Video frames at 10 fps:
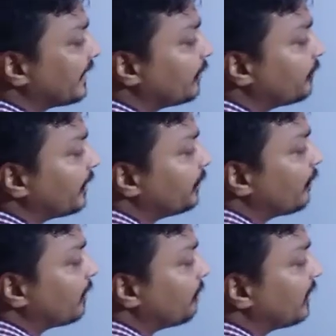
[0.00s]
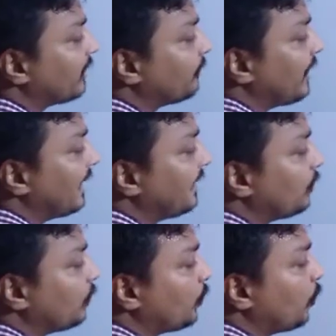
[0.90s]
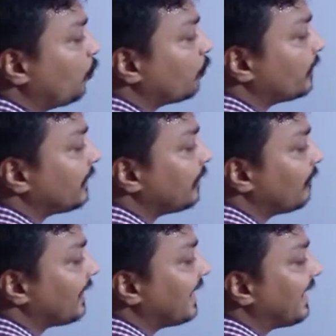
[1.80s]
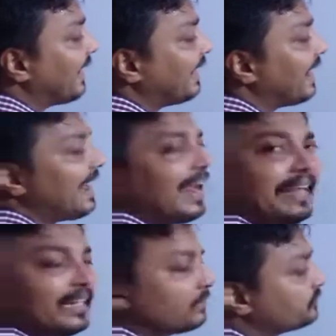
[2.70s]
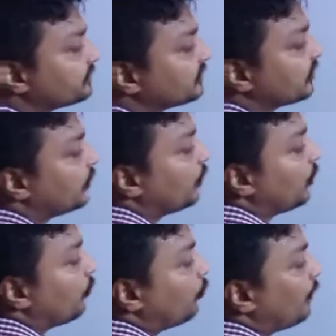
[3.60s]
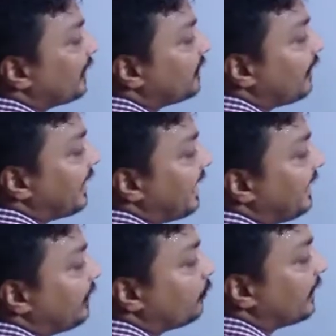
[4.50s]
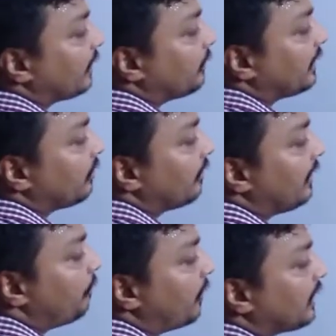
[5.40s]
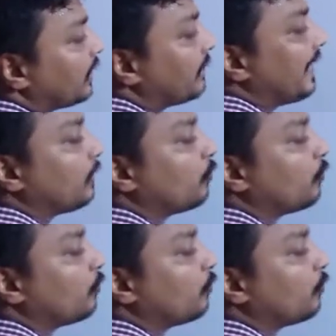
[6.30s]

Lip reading: whenever you are multiplying 2, you will get 8. With the 8, whenever you will multiply